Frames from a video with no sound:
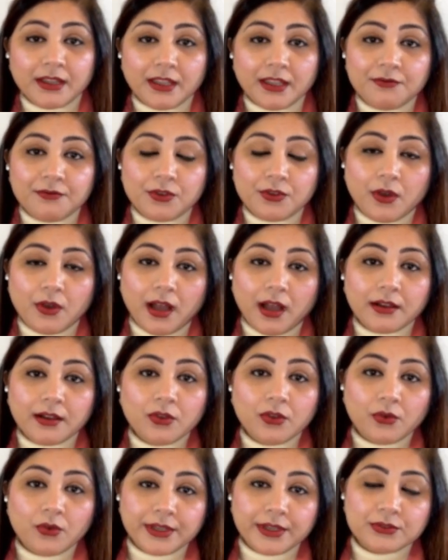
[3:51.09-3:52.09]
If you
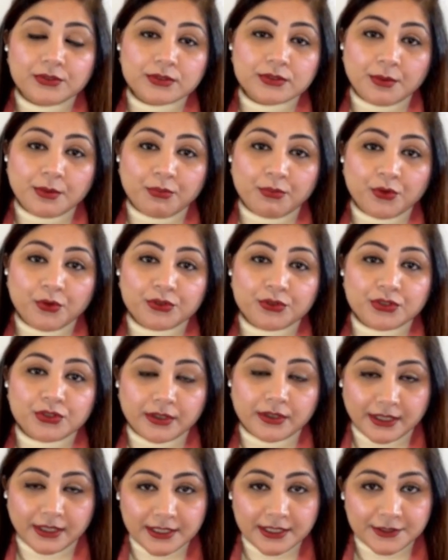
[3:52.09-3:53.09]
are going to support
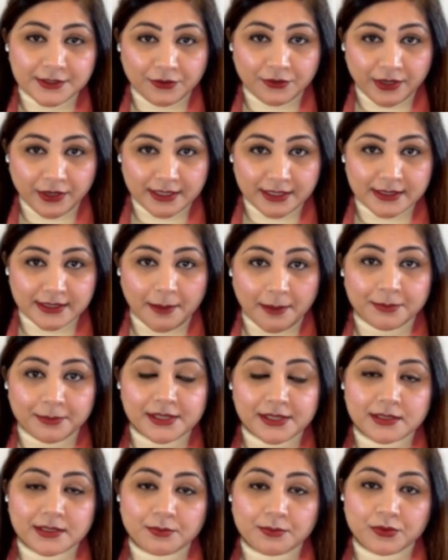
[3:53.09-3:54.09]
your kids, for
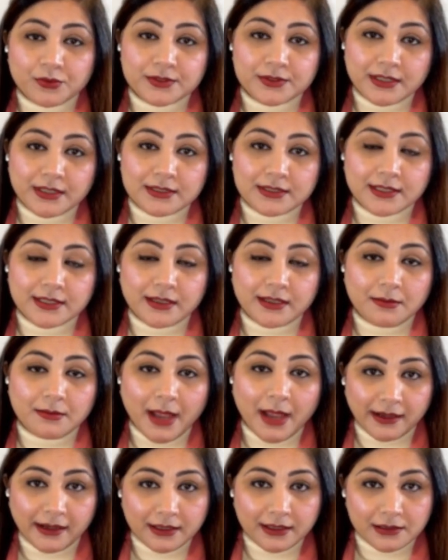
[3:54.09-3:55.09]
example, suppose there is any
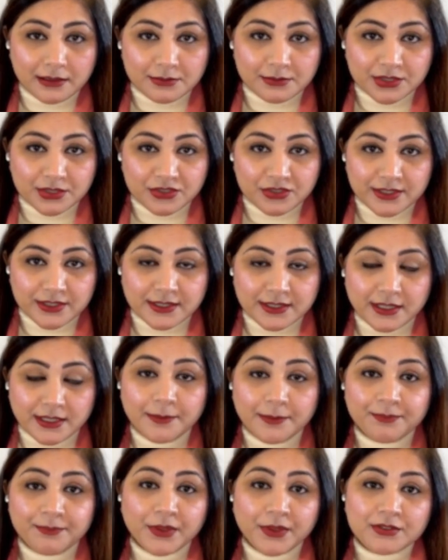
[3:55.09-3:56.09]
medical
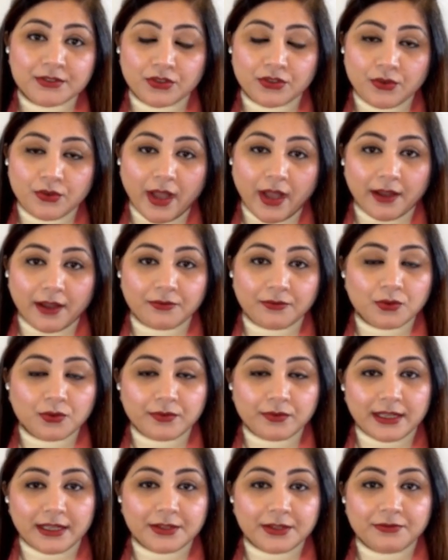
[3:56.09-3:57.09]
emergency, so you have to
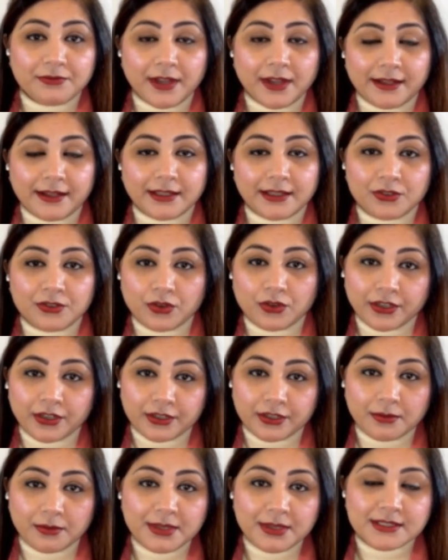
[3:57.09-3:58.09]
well define that you're
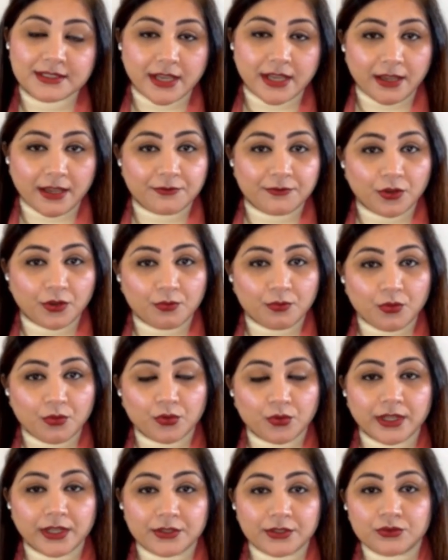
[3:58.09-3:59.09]
going to be staying for
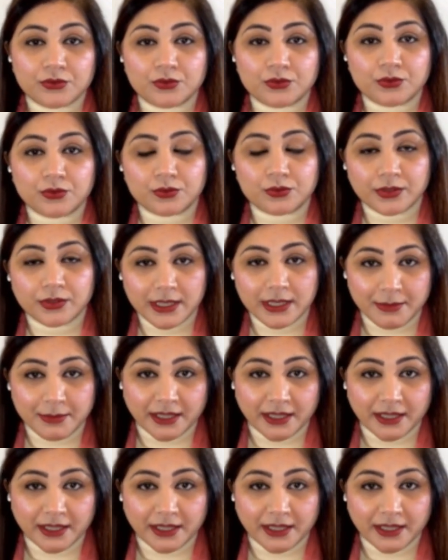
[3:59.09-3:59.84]
more than 2 to 3